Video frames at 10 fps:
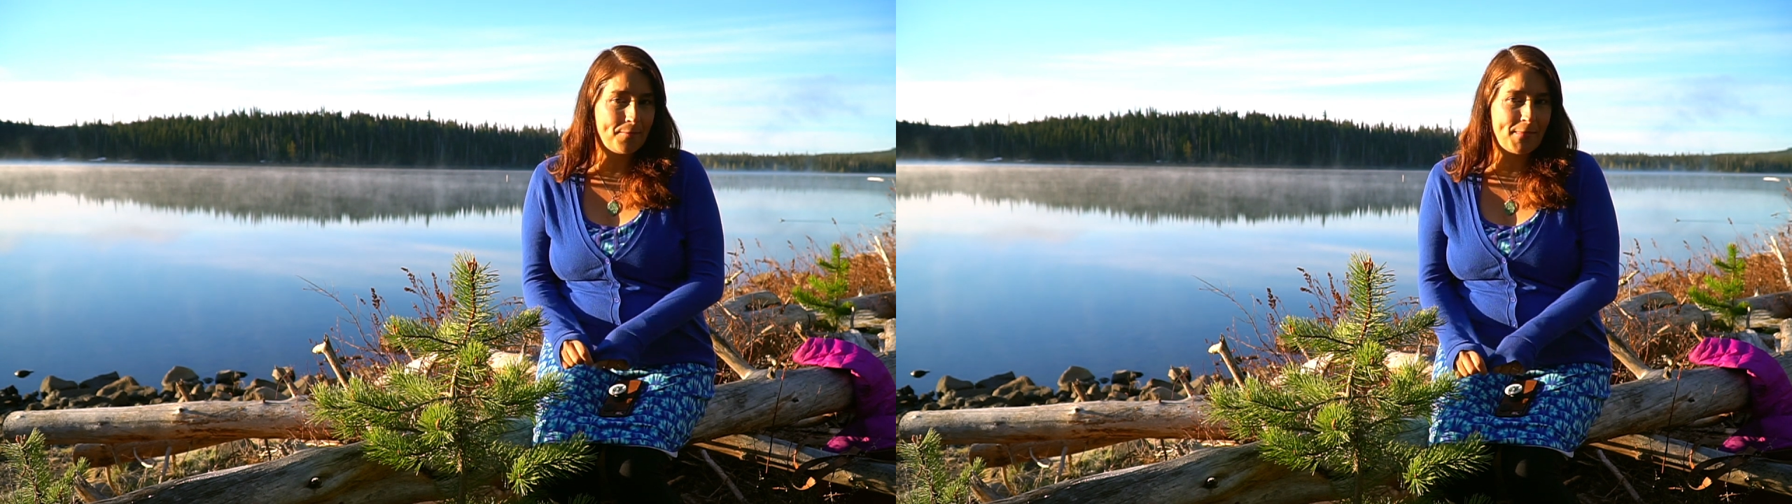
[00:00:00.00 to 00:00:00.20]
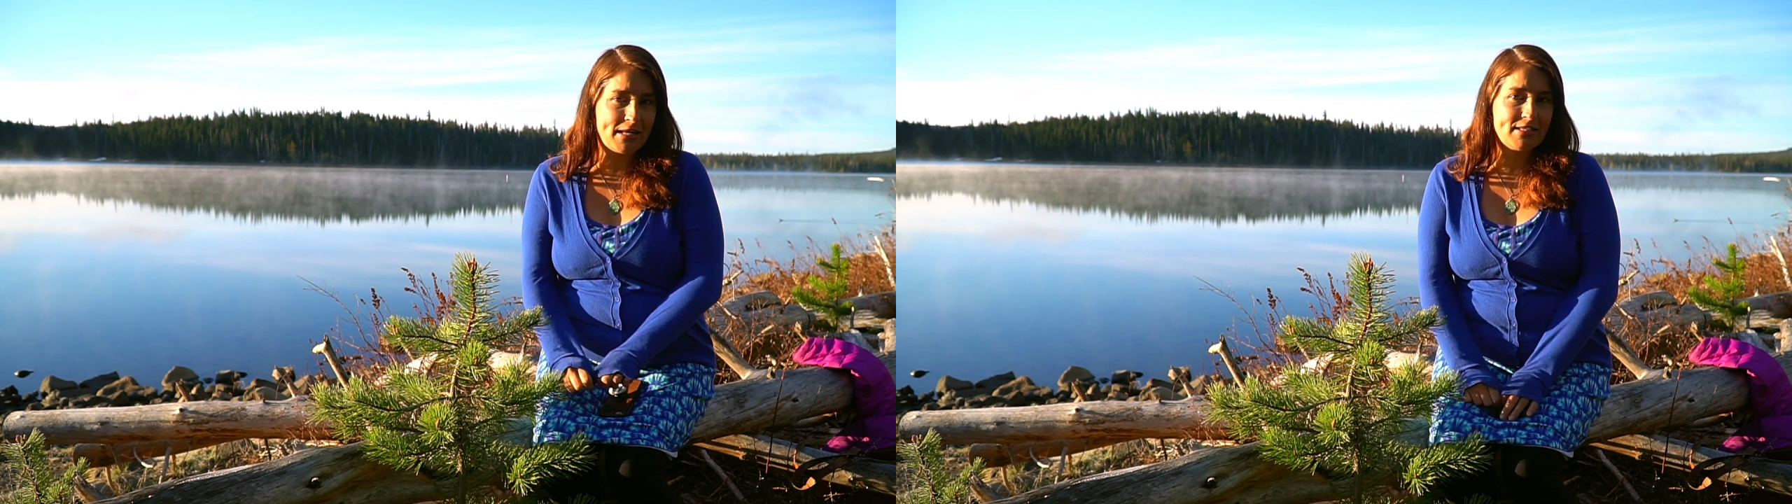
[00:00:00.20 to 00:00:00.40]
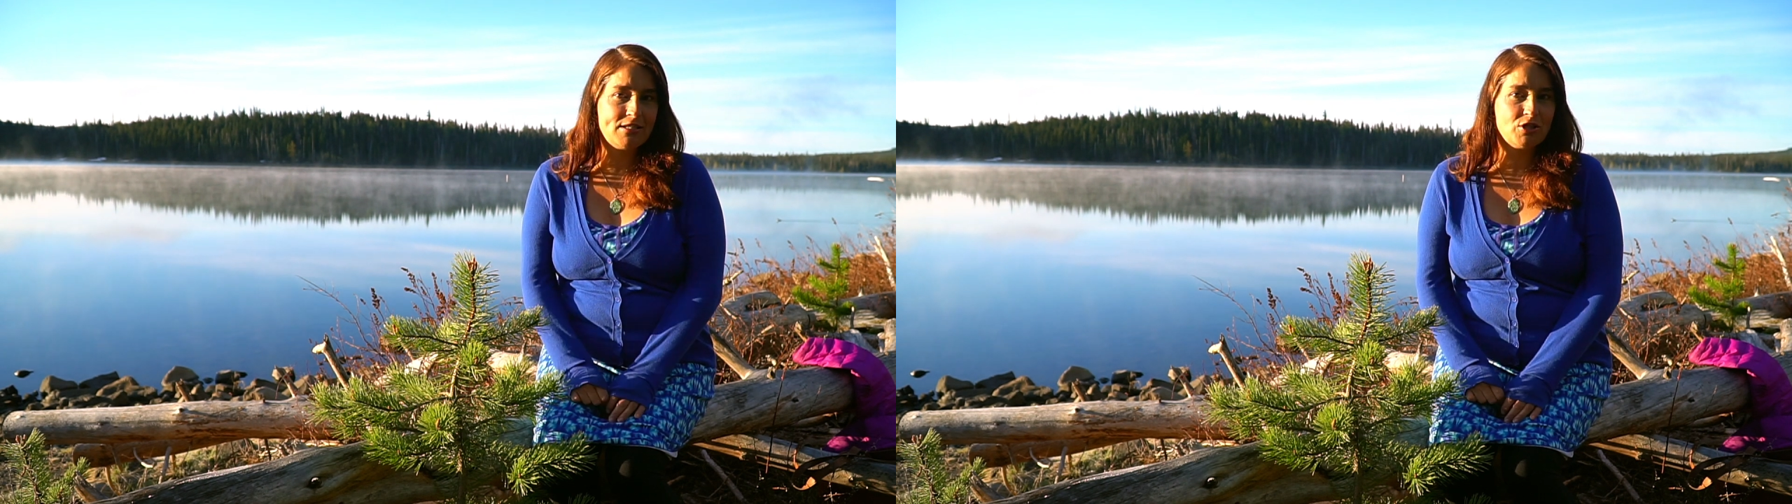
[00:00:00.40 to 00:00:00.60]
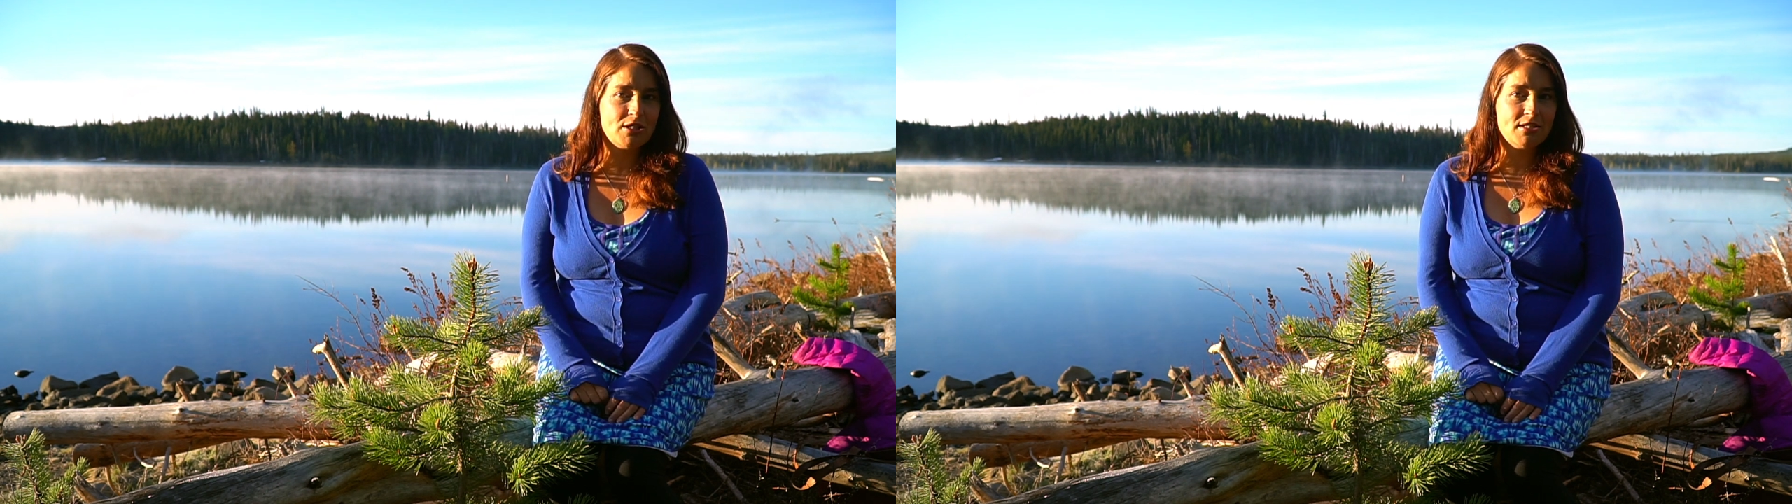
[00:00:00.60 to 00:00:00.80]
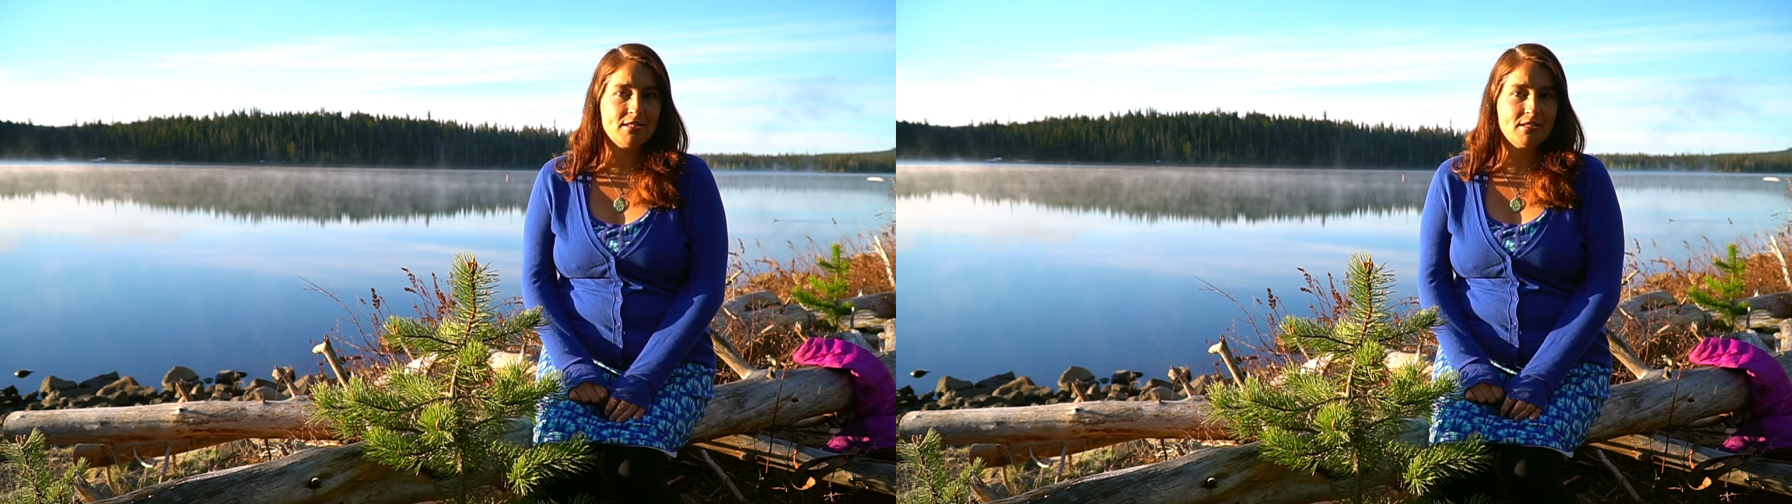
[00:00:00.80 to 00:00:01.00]

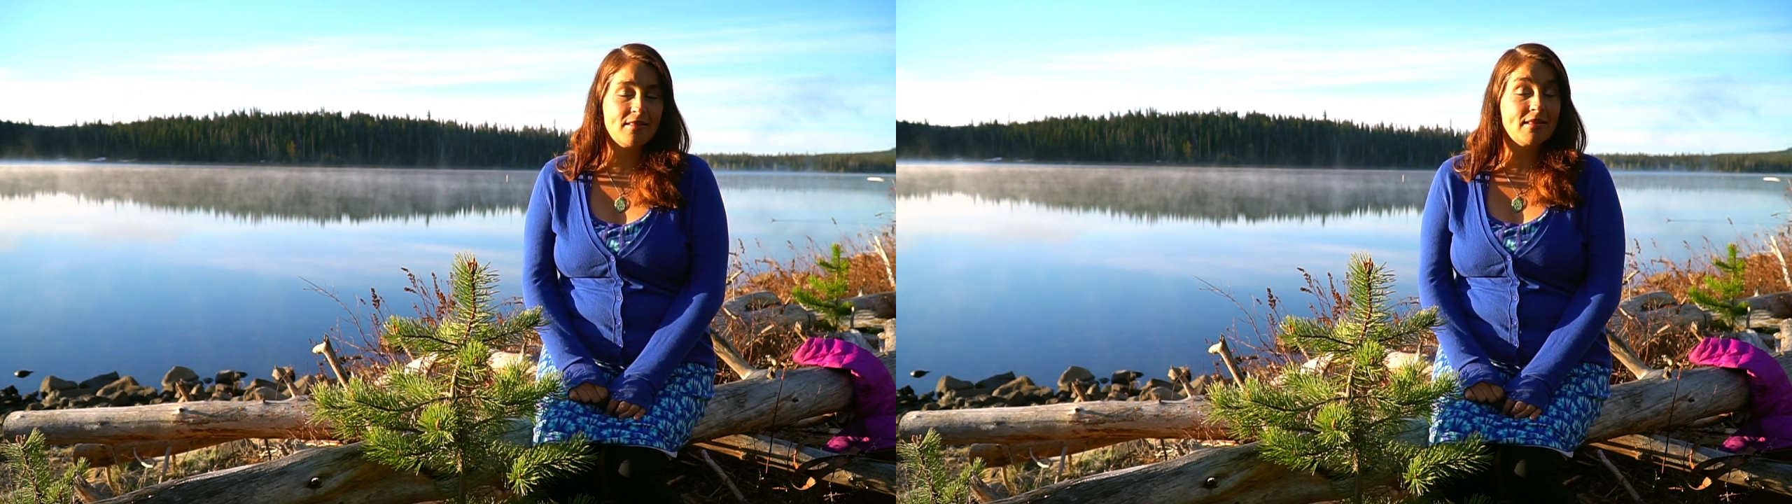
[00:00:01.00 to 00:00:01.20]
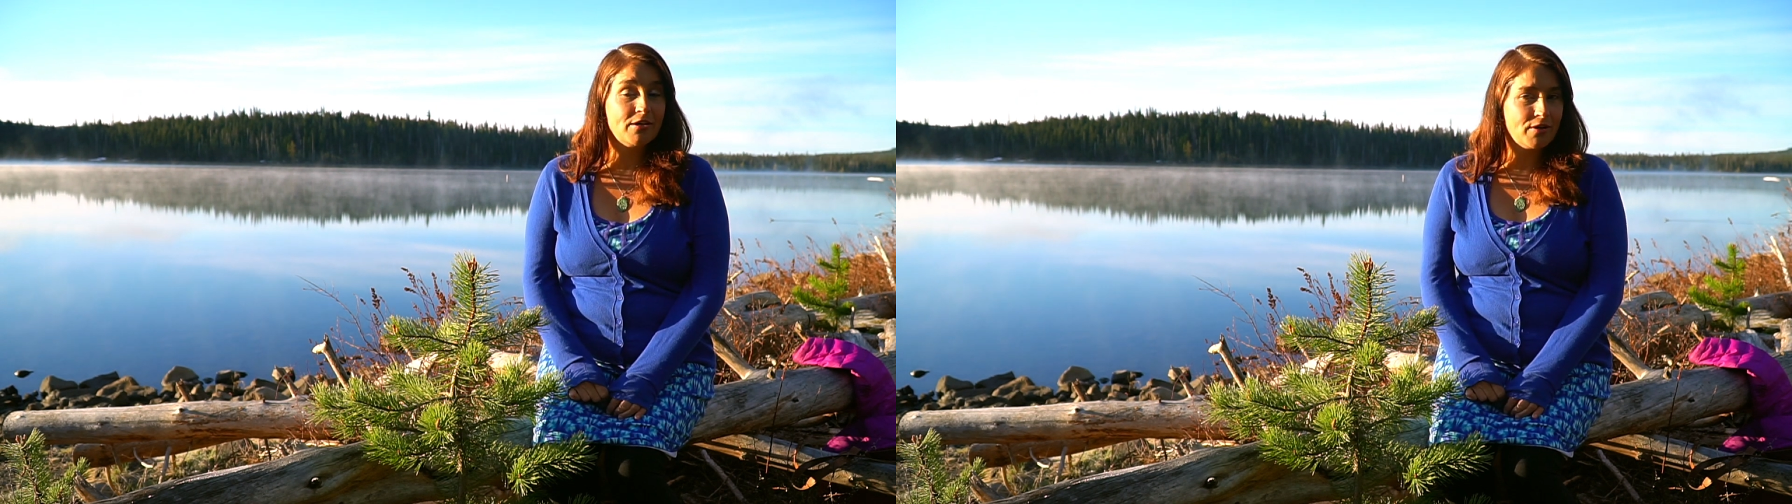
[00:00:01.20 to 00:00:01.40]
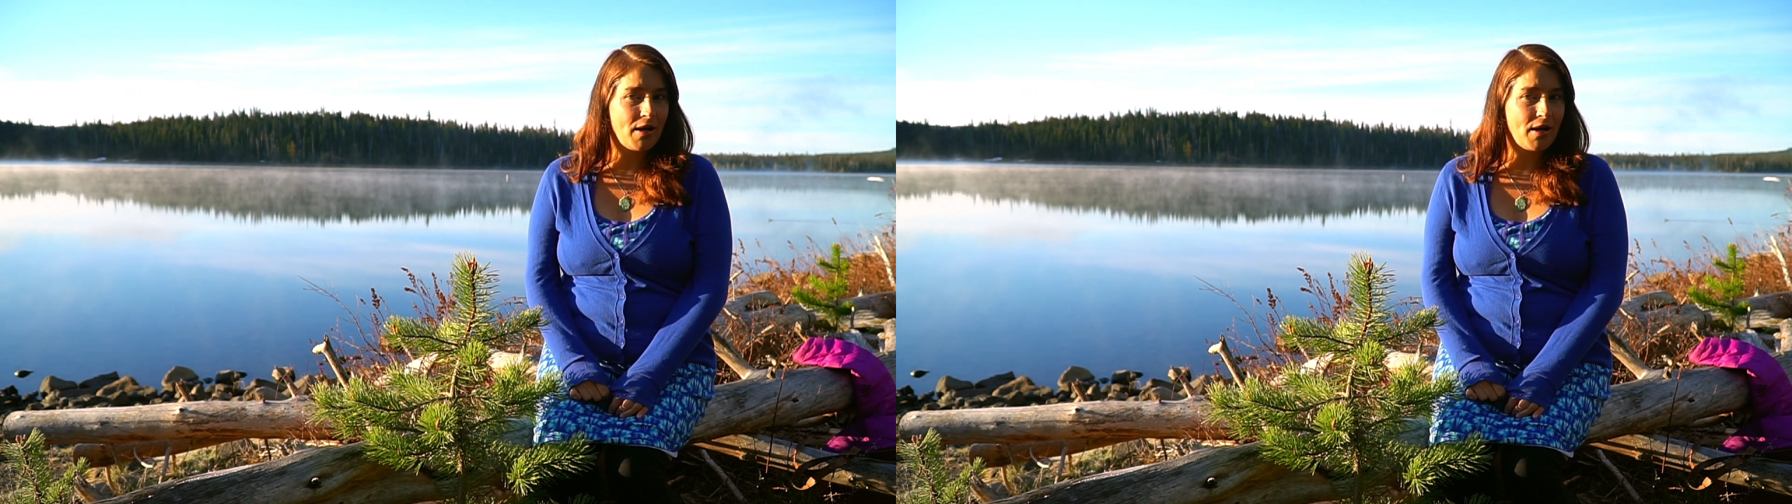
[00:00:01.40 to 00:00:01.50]
messages that are